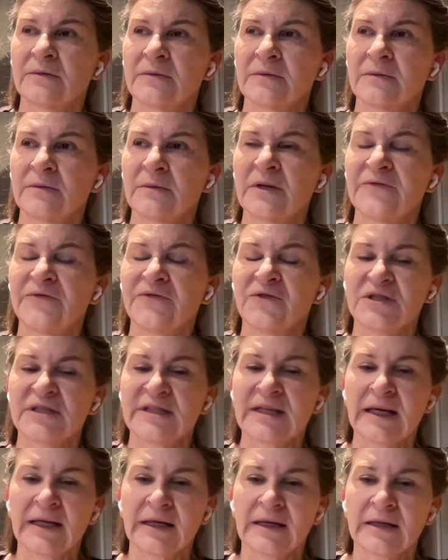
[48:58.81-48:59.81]
we have
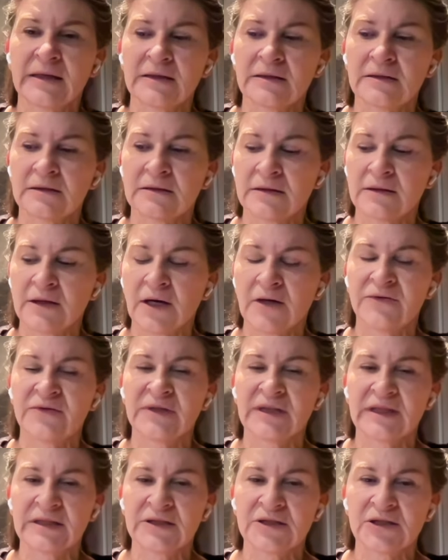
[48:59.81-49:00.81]
forsaken our
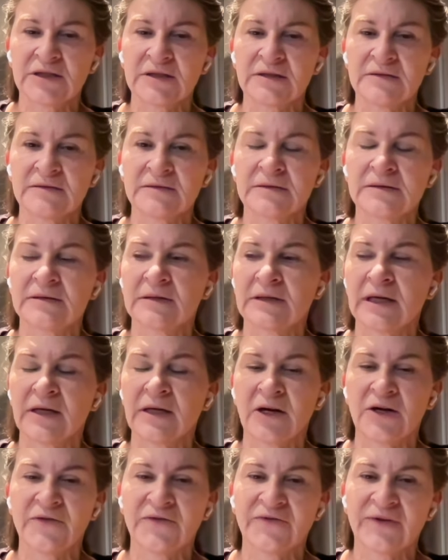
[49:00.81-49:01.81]
religion and
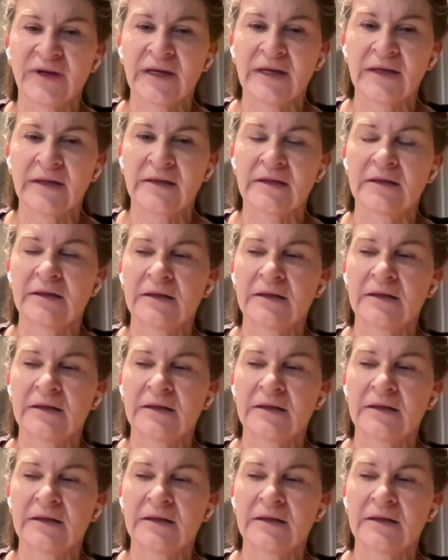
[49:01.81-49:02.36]
our faith,